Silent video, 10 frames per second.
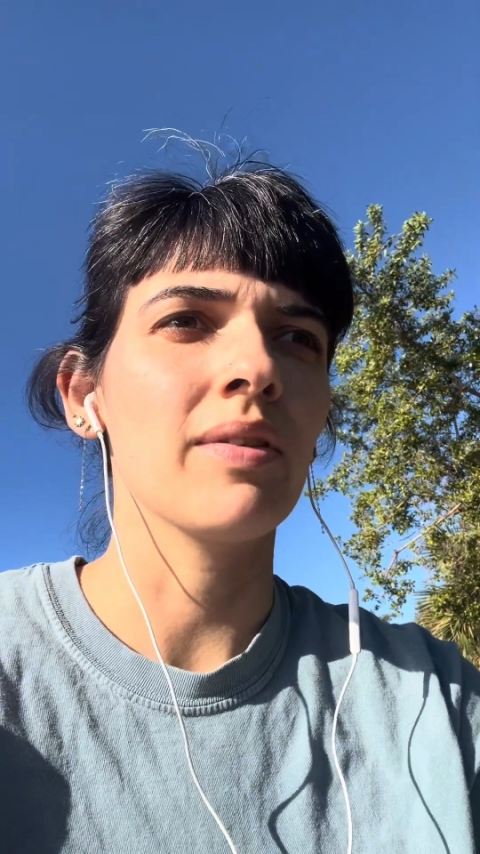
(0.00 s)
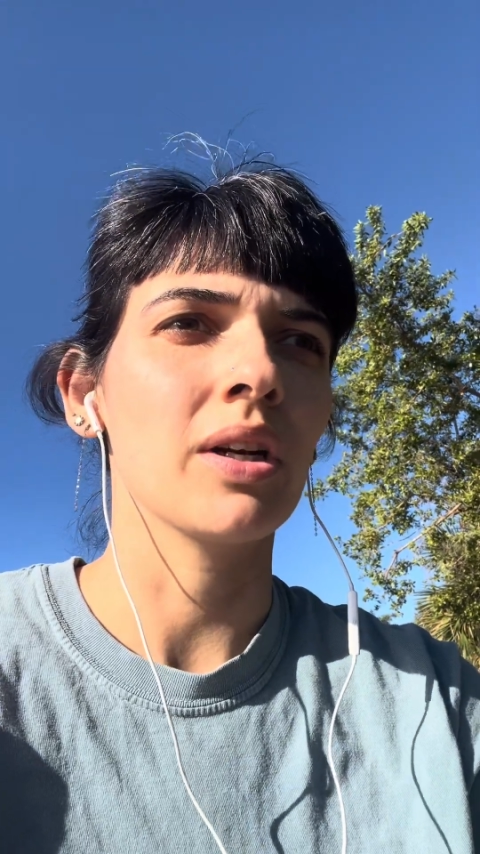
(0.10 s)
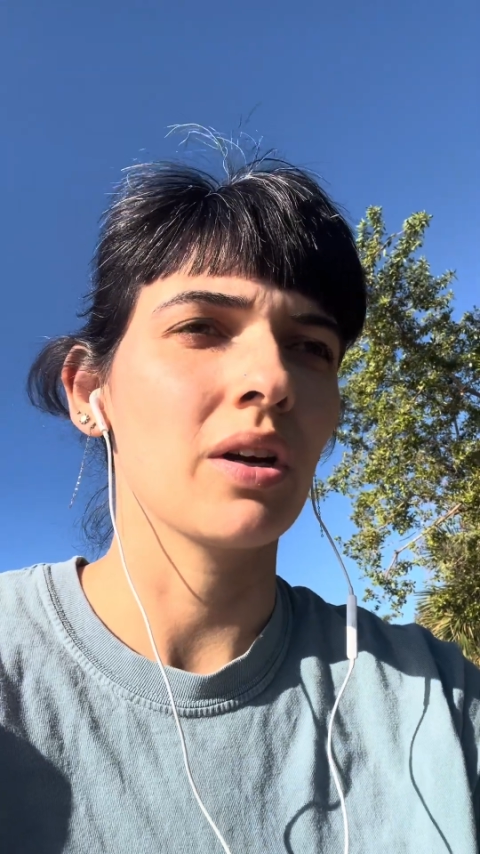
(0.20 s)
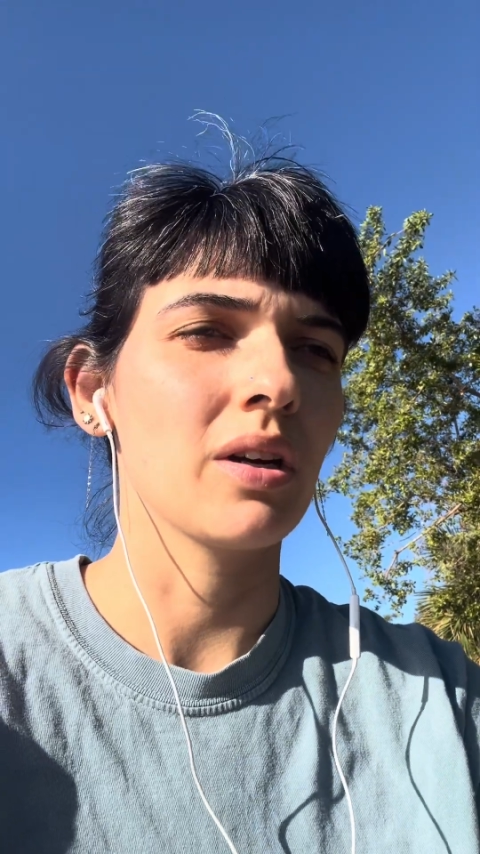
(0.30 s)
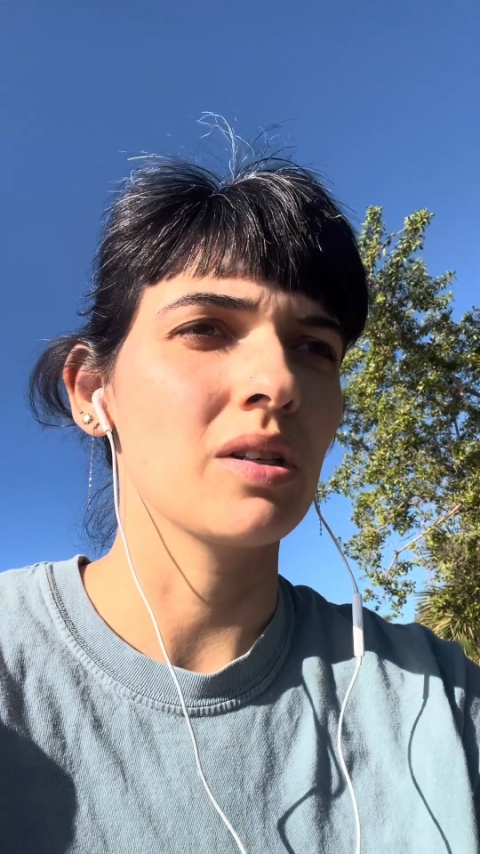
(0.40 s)

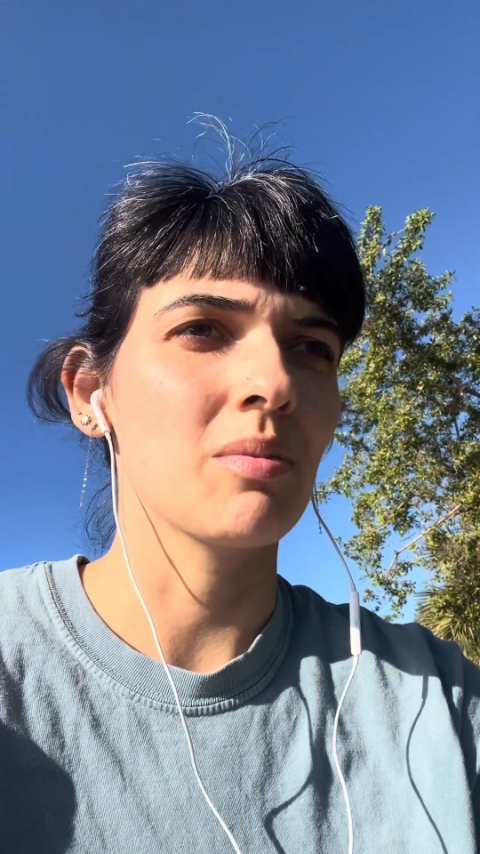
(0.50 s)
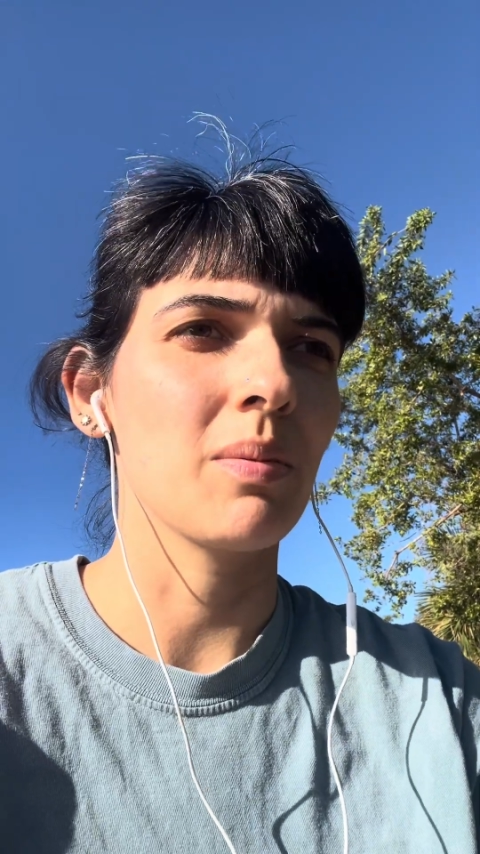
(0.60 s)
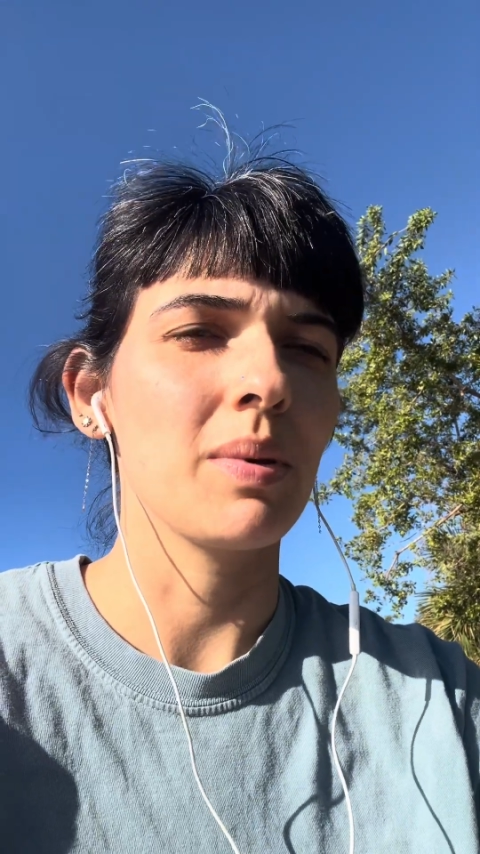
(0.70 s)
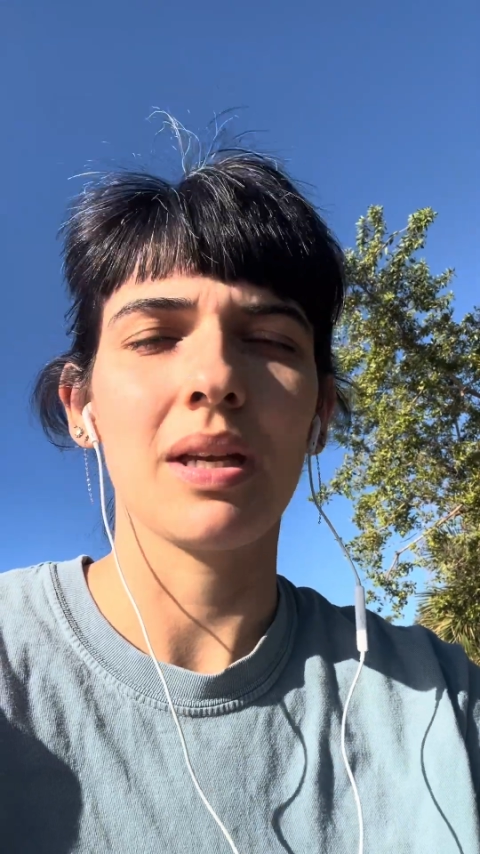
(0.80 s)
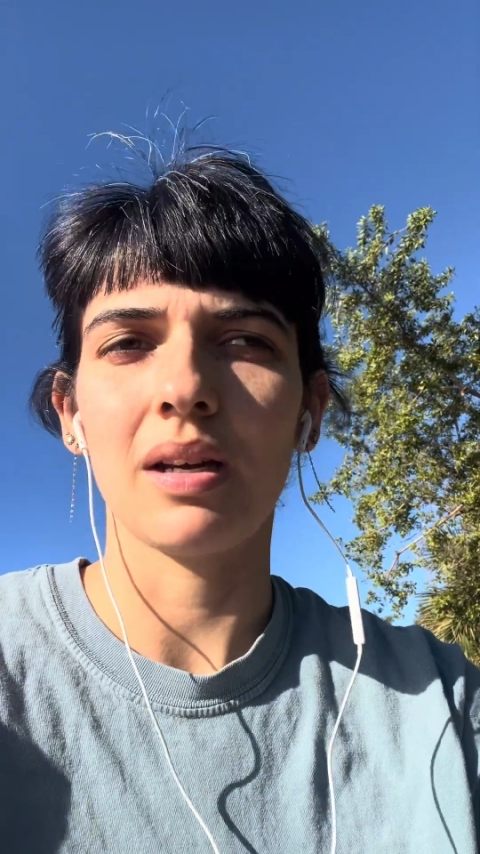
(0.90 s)

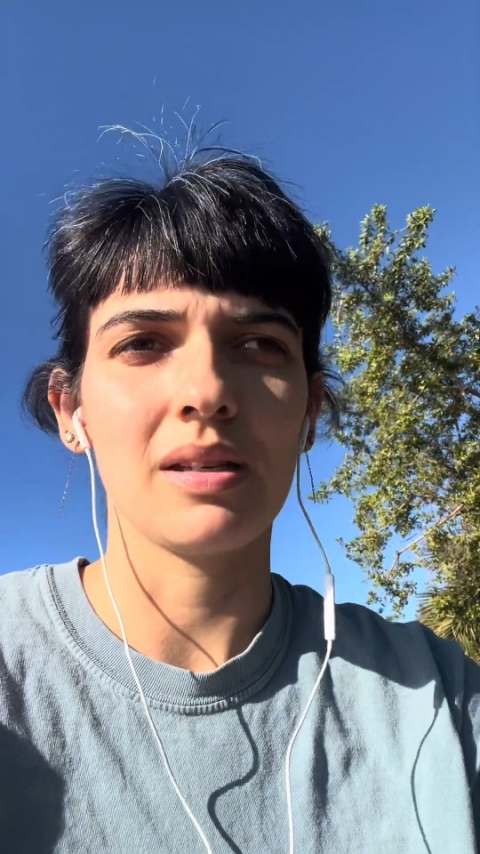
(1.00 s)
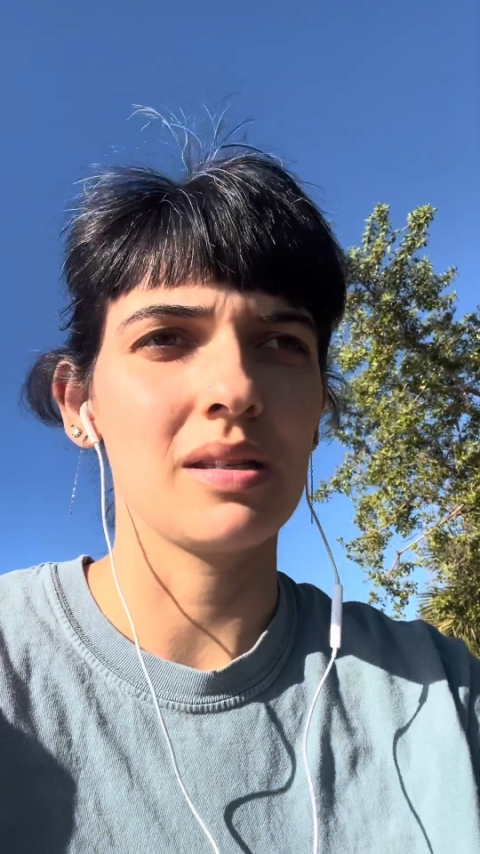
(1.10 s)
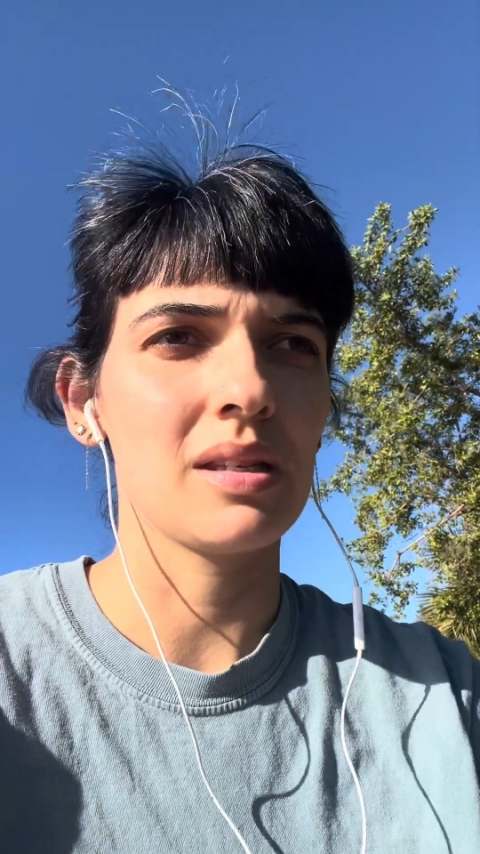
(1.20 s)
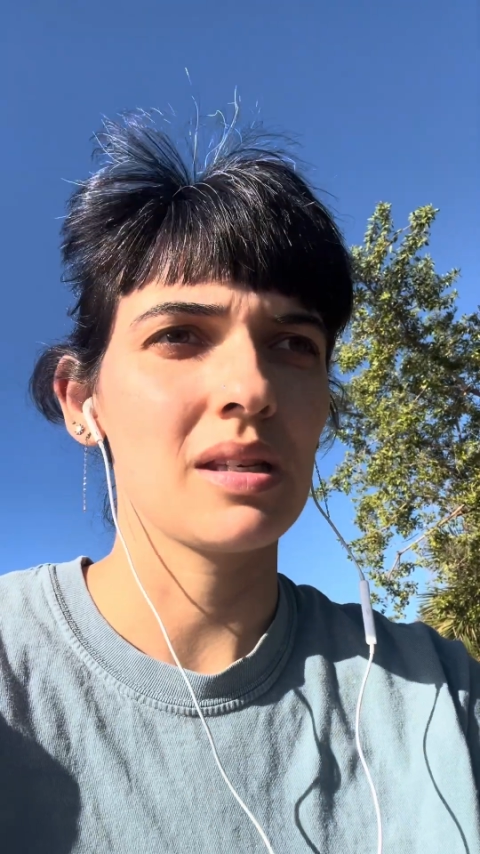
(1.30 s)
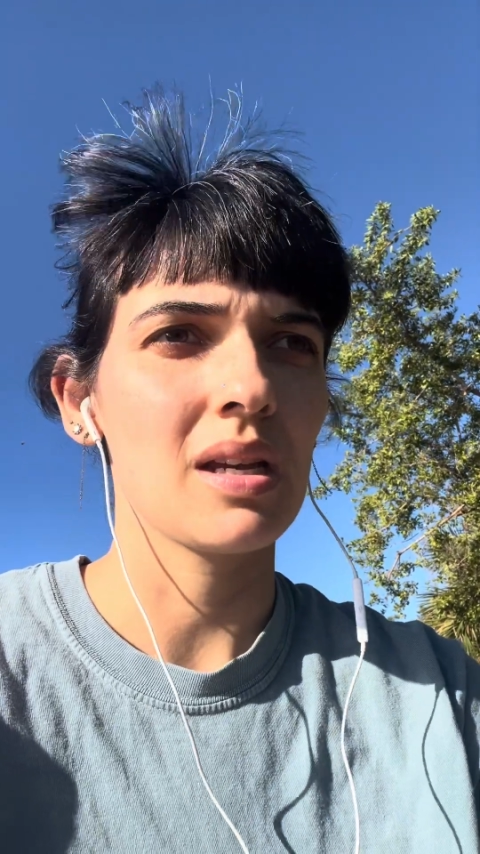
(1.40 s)
encouragement
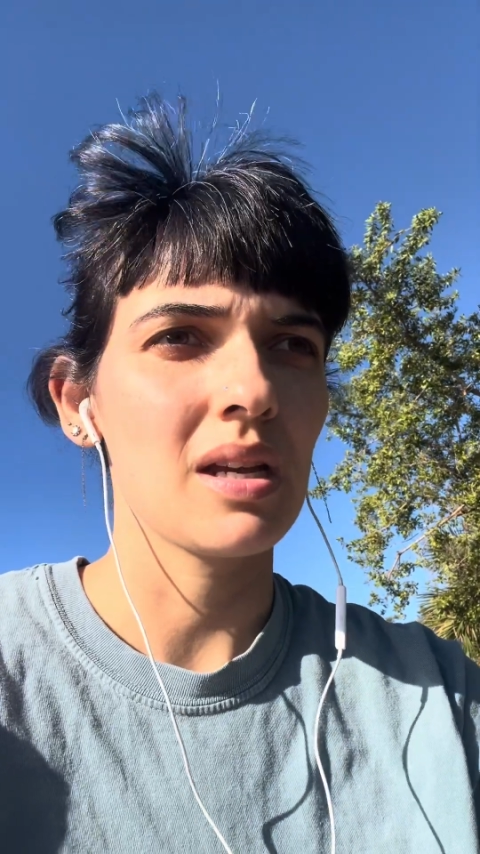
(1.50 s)
because,